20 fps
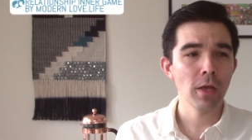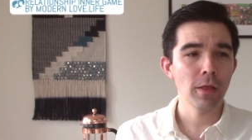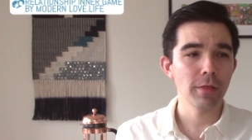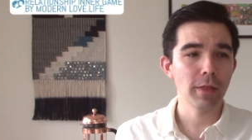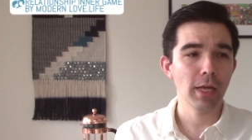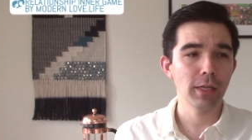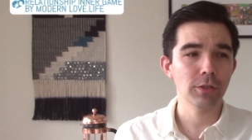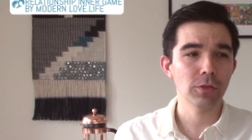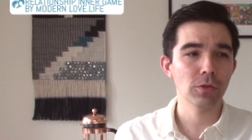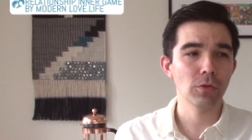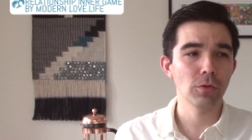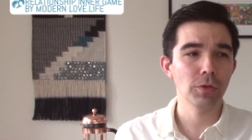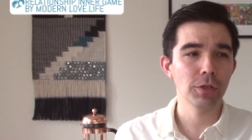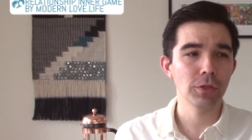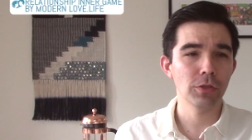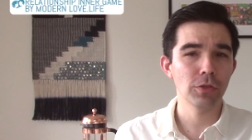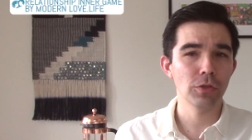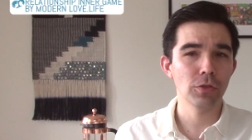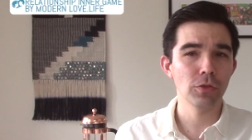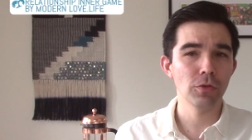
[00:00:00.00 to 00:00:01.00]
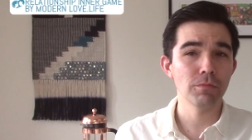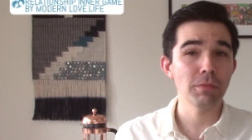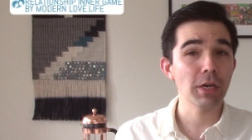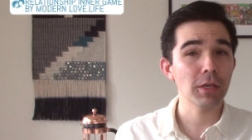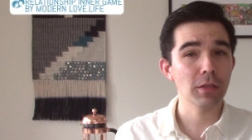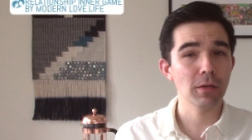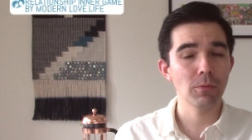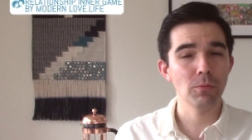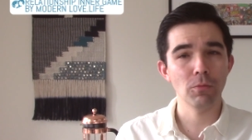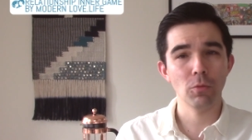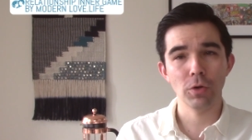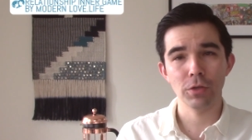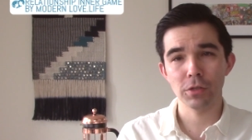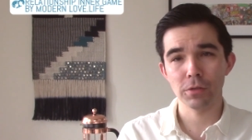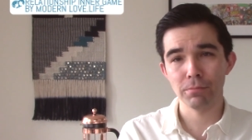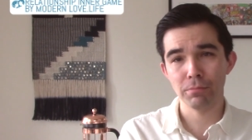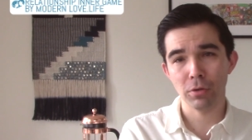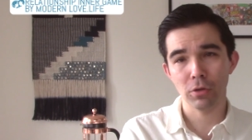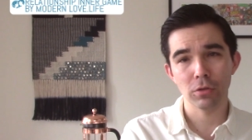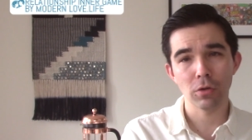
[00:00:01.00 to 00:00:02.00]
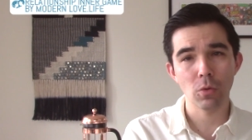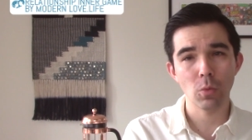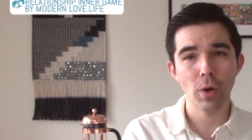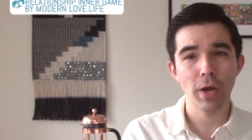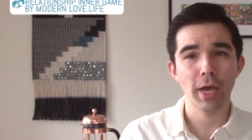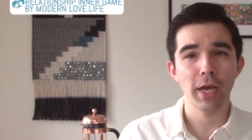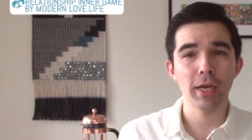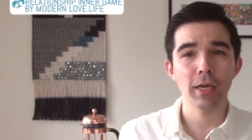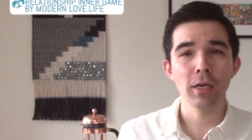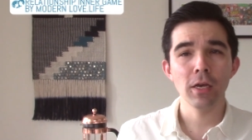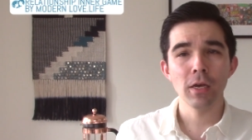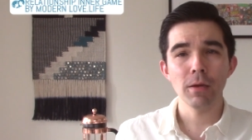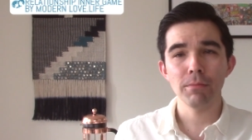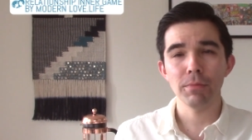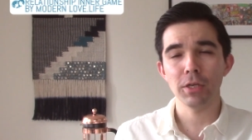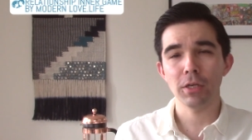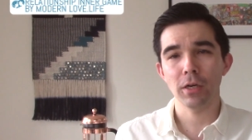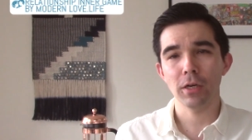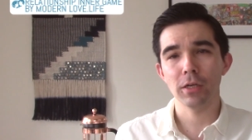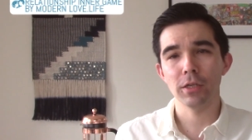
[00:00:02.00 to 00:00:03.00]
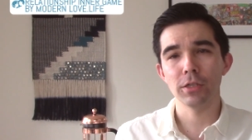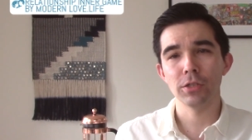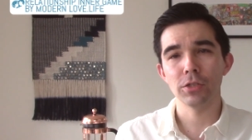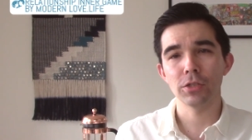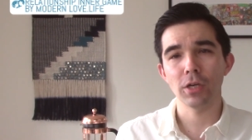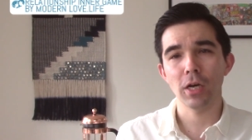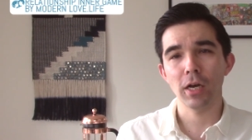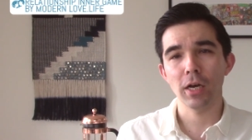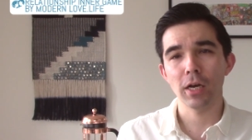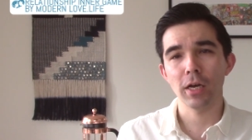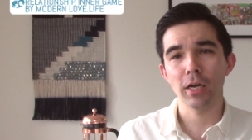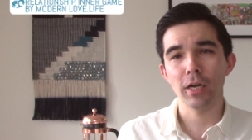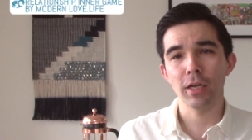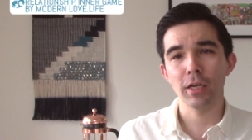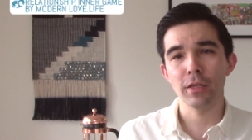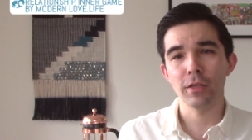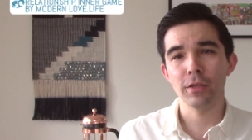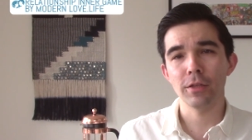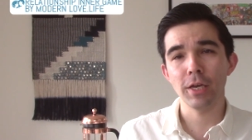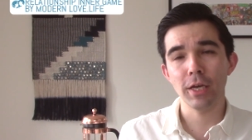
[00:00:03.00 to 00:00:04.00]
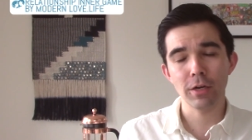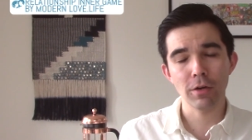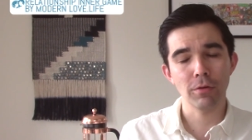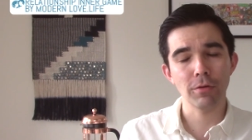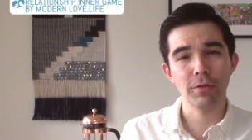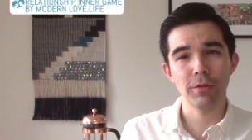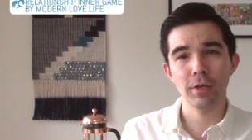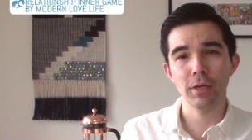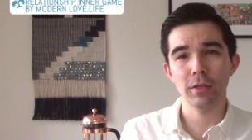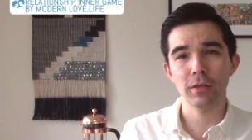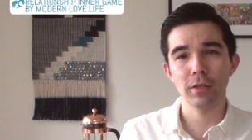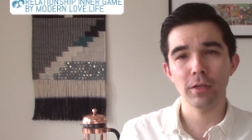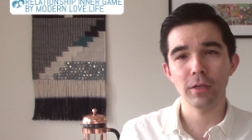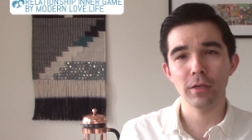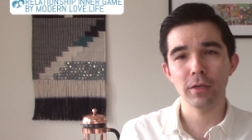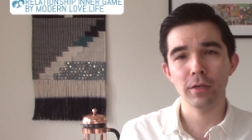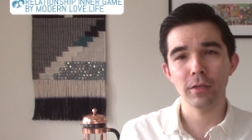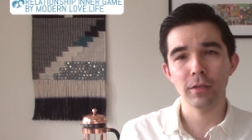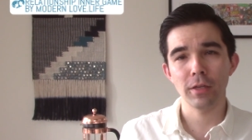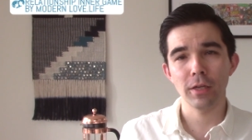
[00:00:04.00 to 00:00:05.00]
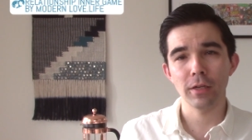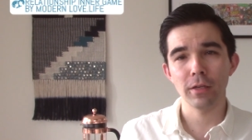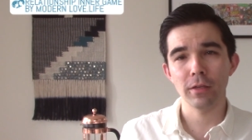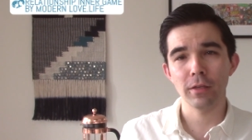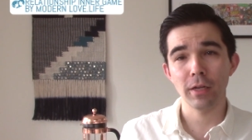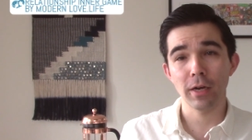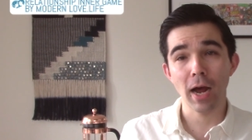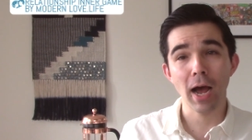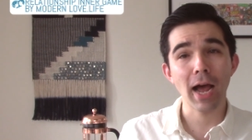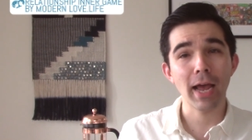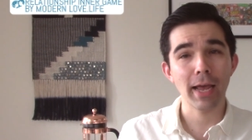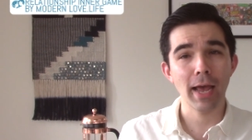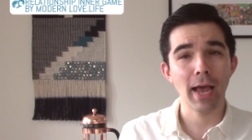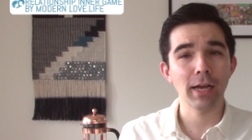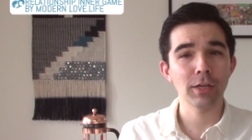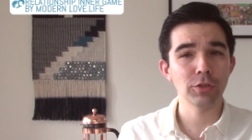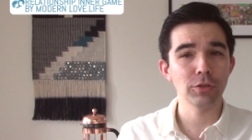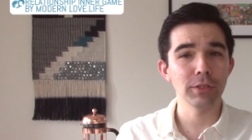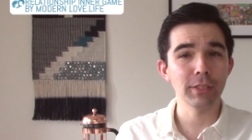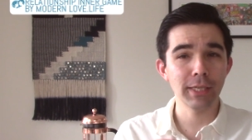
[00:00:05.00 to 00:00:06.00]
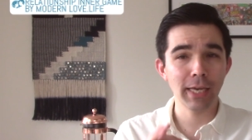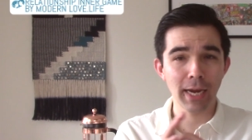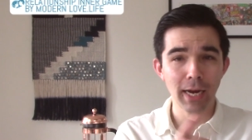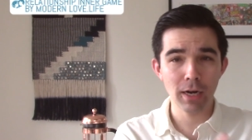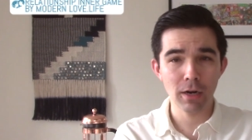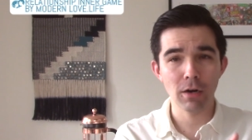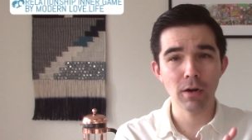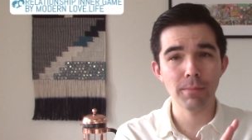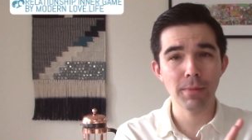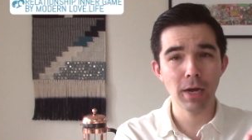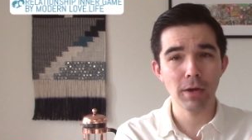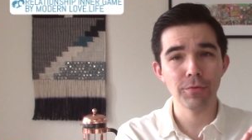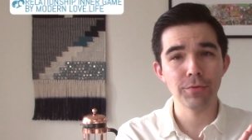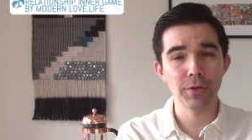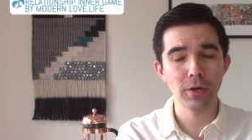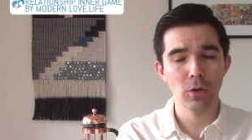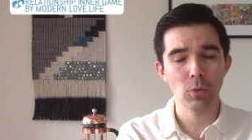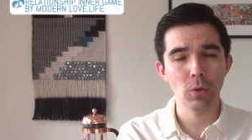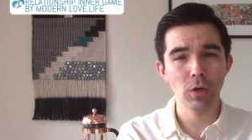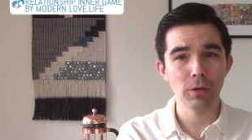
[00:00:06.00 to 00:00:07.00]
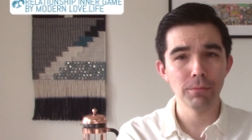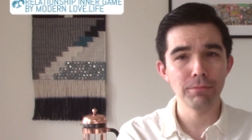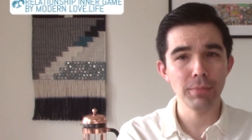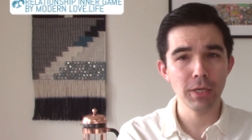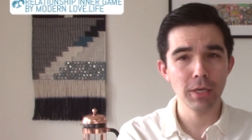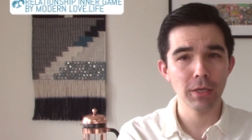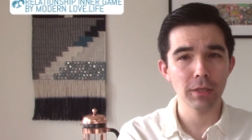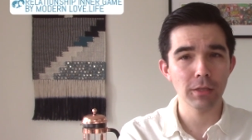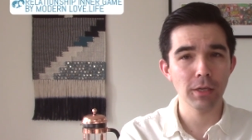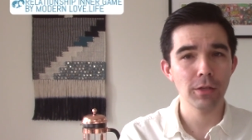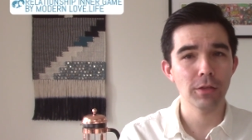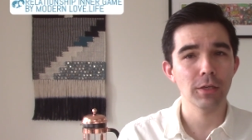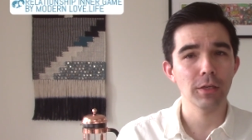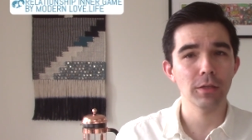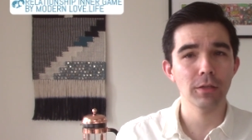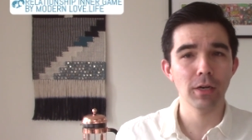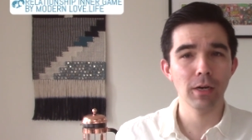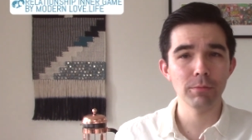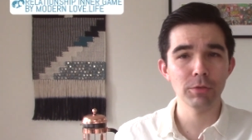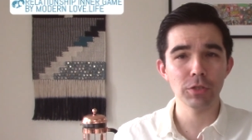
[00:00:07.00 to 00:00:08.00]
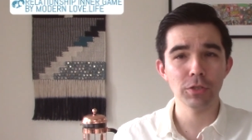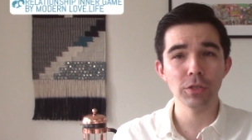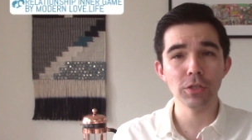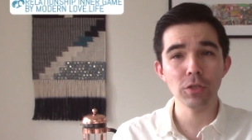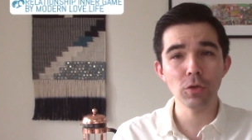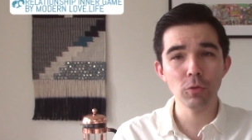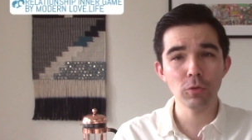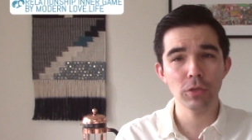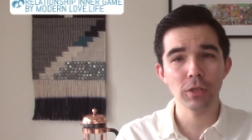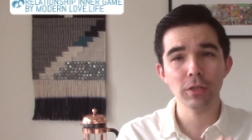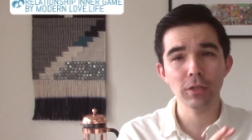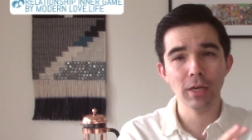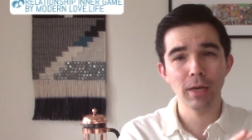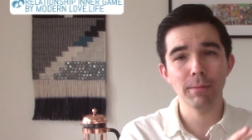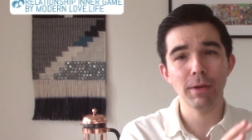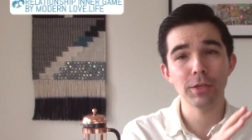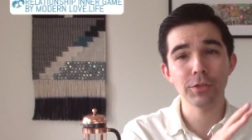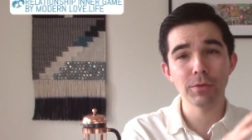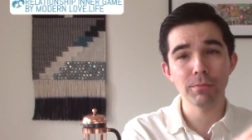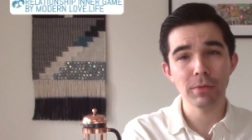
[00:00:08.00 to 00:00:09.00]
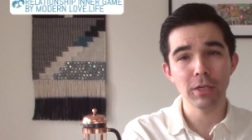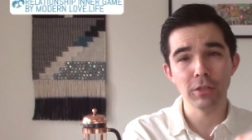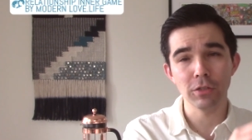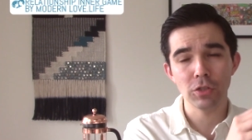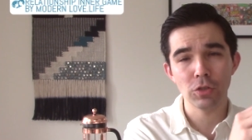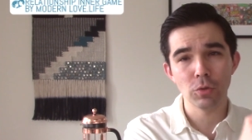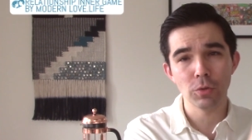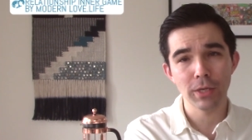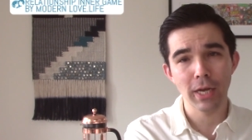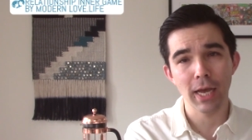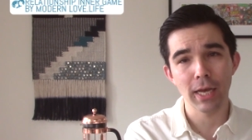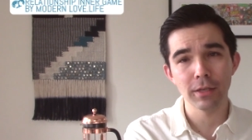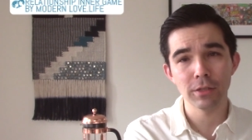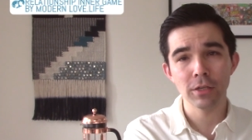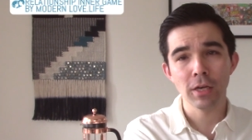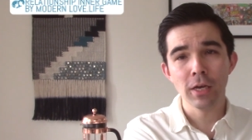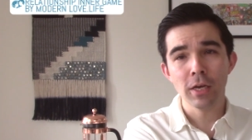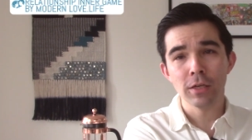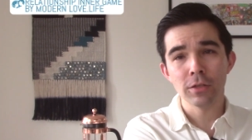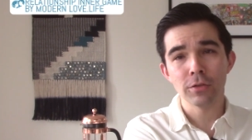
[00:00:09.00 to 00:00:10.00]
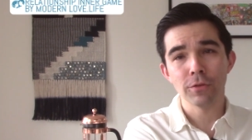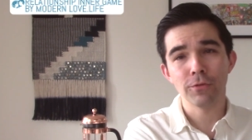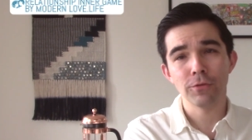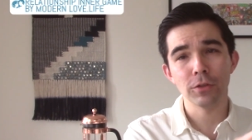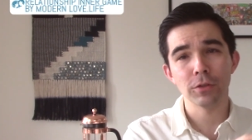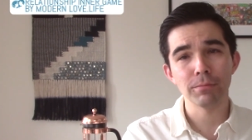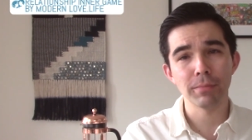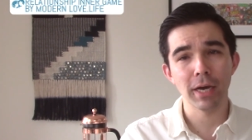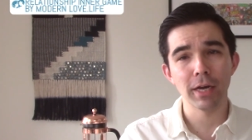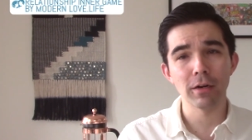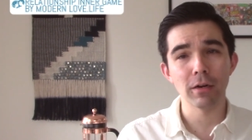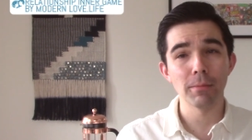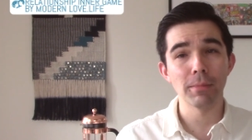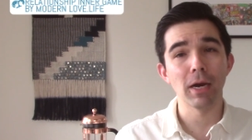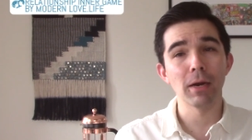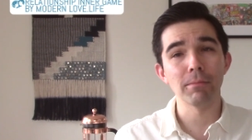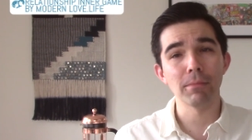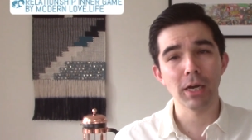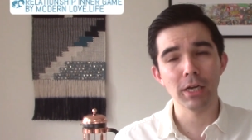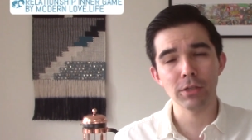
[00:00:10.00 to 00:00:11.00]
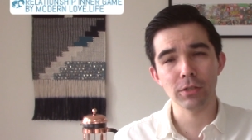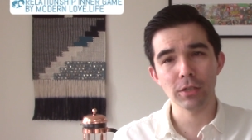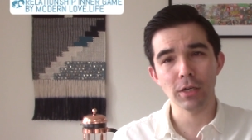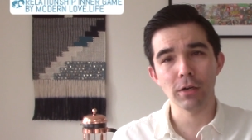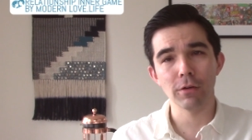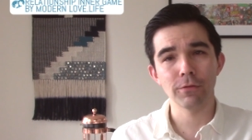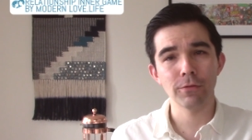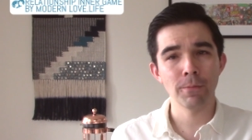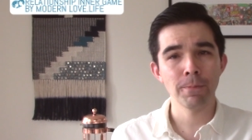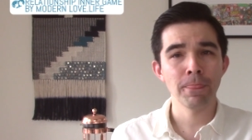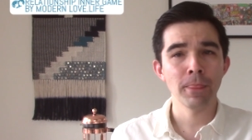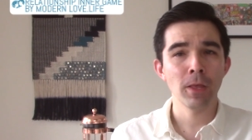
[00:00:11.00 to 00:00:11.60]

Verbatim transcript: That's going to make them want to pull away because uh, they don't think that that, that I actually care about their well being. They think that I'm just using them as a means to an end to feel better about myself.